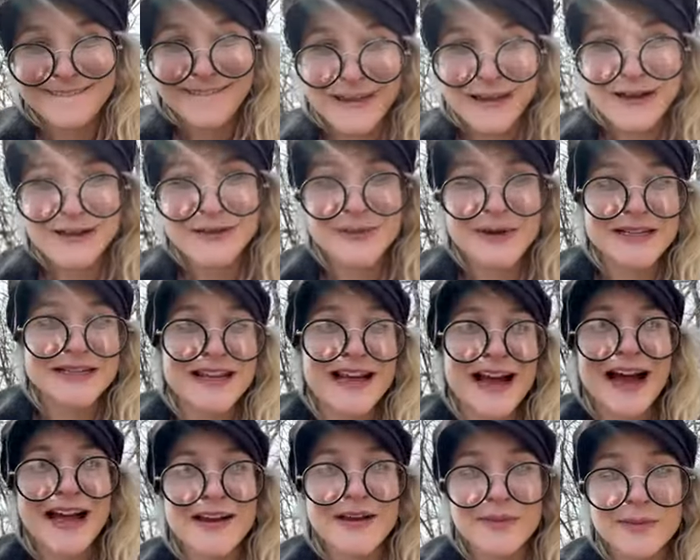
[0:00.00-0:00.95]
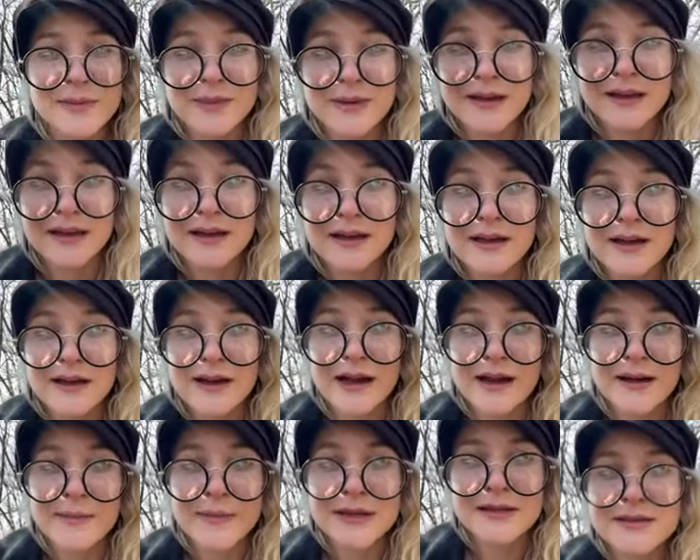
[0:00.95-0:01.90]
Do you guys want to say hi or be
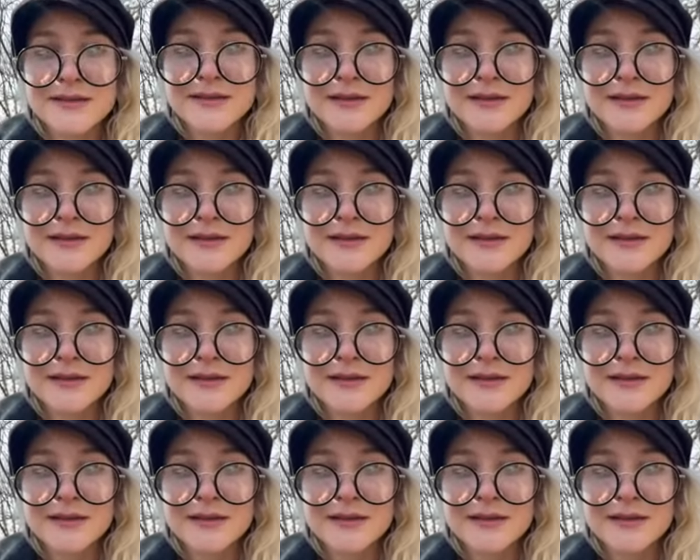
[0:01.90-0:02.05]
anonymous?